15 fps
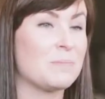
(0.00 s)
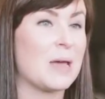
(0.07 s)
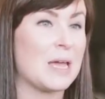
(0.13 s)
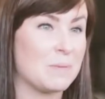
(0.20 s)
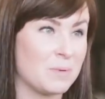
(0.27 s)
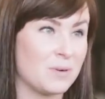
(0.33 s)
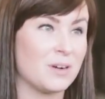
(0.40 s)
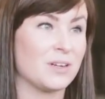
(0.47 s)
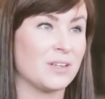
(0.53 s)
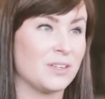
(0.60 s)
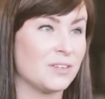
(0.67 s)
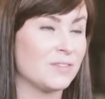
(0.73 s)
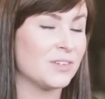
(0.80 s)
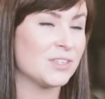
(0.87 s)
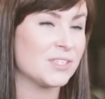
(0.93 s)
paper at
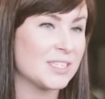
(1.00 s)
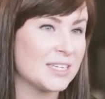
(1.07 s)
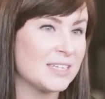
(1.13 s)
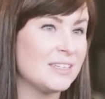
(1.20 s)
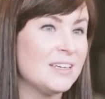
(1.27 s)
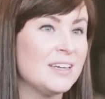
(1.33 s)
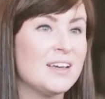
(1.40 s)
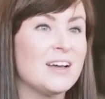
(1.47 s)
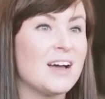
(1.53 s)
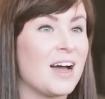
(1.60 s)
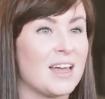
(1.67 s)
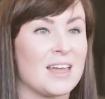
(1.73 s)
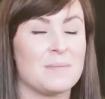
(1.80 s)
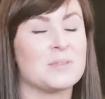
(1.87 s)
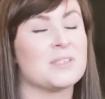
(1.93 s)
university.
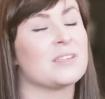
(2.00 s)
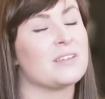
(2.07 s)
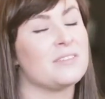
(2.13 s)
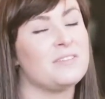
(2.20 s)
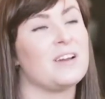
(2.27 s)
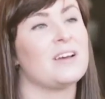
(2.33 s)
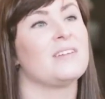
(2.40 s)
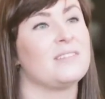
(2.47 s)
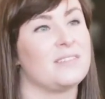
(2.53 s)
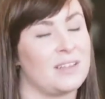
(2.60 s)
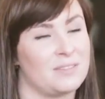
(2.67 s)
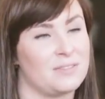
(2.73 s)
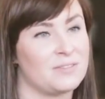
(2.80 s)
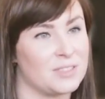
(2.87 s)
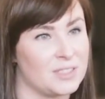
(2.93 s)
I absolutely fell in
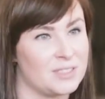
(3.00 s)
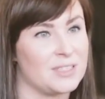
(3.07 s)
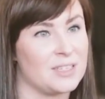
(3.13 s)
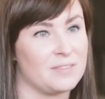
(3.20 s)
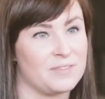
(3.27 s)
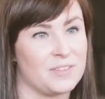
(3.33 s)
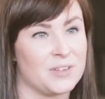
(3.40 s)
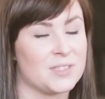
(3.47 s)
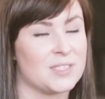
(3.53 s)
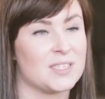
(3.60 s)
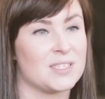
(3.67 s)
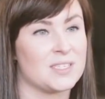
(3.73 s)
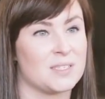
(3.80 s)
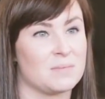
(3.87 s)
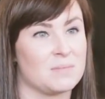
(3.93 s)
love with the info
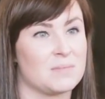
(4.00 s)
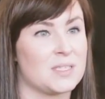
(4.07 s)
system